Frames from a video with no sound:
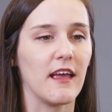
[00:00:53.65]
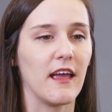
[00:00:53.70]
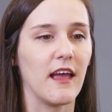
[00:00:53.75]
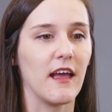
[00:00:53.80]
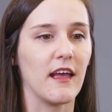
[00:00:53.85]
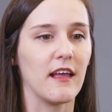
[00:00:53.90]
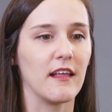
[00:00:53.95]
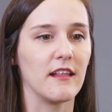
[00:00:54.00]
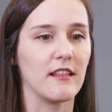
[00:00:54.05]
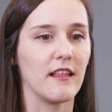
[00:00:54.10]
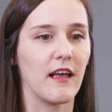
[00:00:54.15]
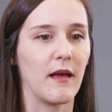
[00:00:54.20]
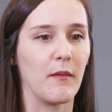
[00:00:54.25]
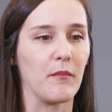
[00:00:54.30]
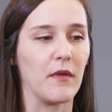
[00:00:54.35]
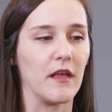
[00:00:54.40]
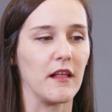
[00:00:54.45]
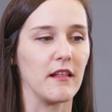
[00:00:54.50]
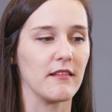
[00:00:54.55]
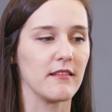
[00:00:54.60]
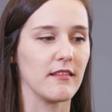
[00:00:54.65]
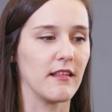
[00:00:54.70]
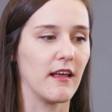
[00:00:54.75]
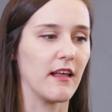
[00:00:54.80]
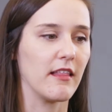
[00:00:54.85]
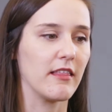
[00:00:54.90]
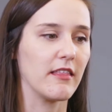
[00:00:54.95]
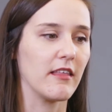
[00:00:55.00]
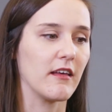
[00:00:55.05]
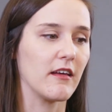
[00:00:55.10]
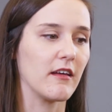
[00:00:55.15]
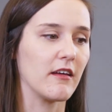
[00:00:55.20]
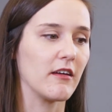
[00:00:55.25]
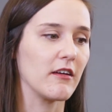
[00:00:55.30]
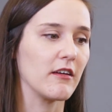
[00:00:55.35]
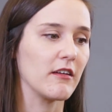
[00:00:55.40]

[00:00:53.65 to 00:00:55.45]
And that means that the